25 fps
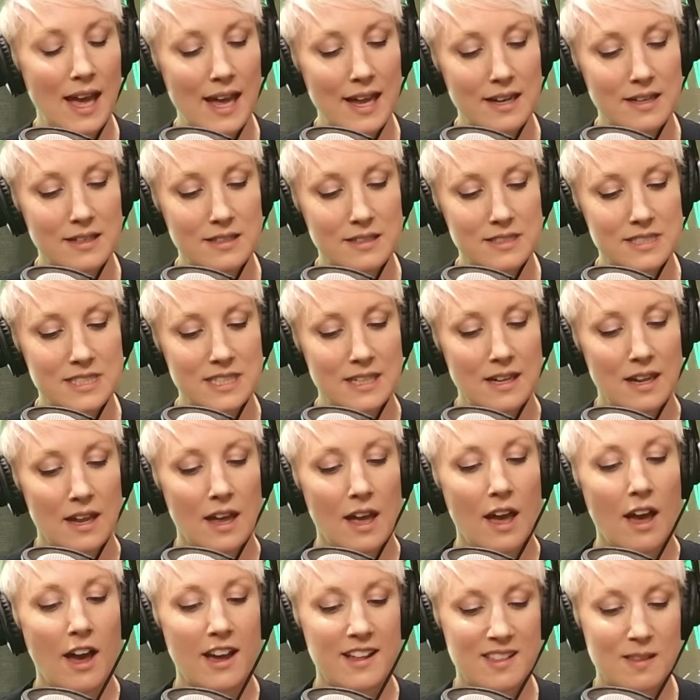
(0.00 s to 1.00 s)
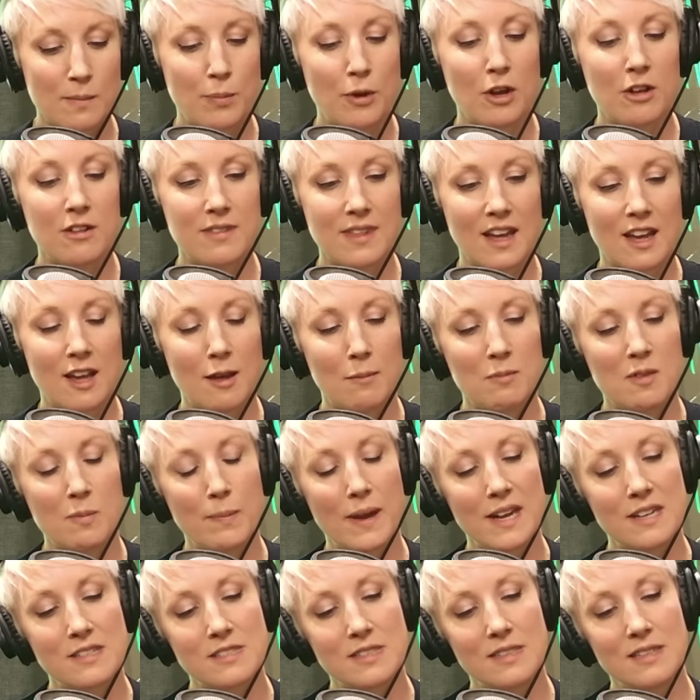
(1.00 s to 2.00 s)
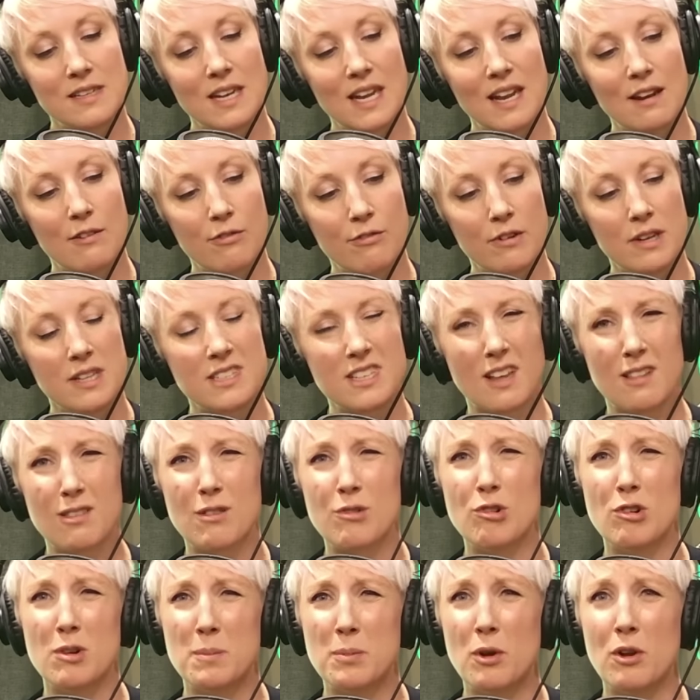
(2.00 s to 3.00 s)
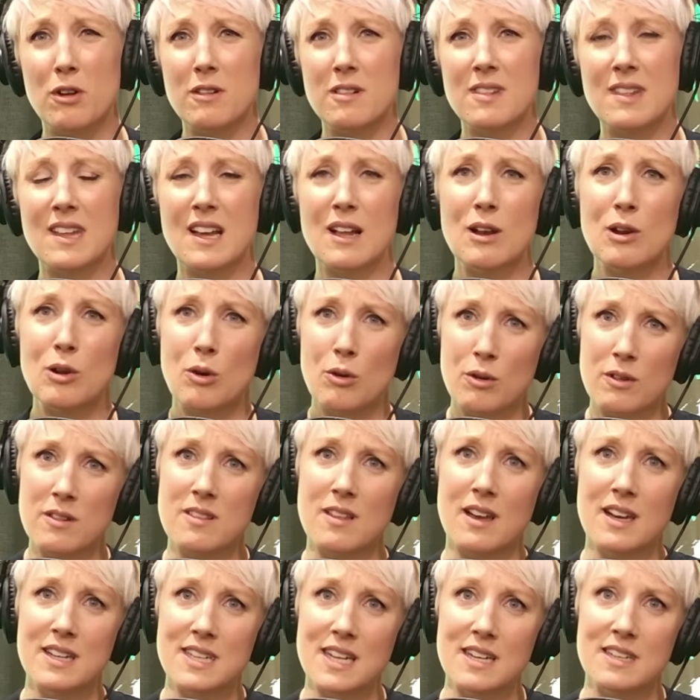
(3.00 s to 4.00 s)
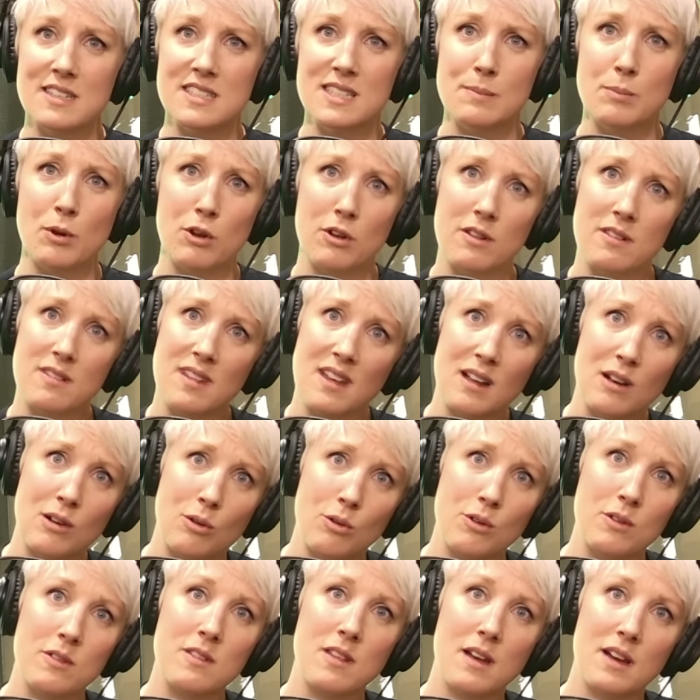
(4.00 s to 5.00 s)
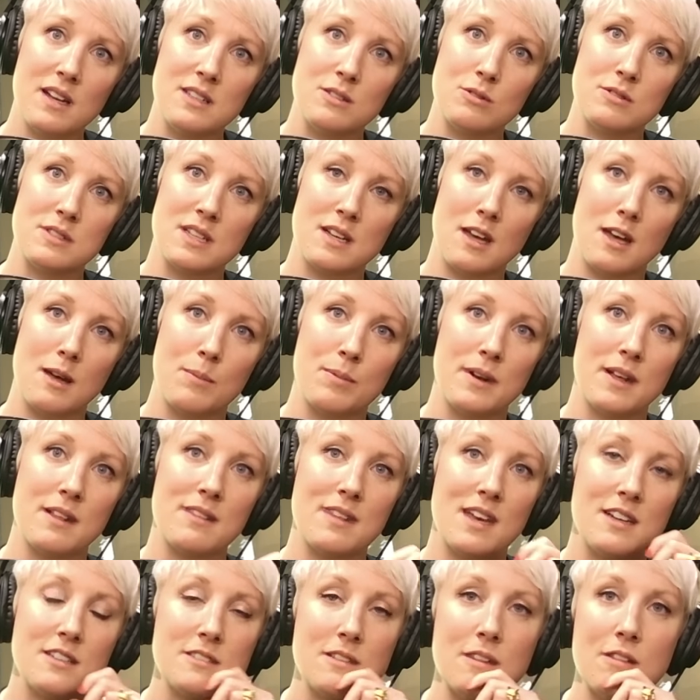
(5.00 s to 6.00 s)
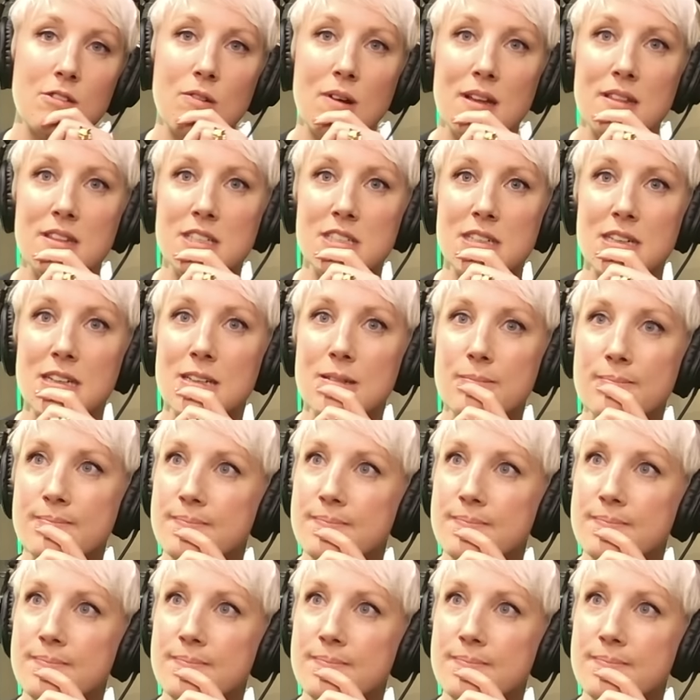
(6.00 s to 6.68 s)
And I suppose that comes back to the need for industrial policy alongside energy policy, alongside your decarbonisation strategy.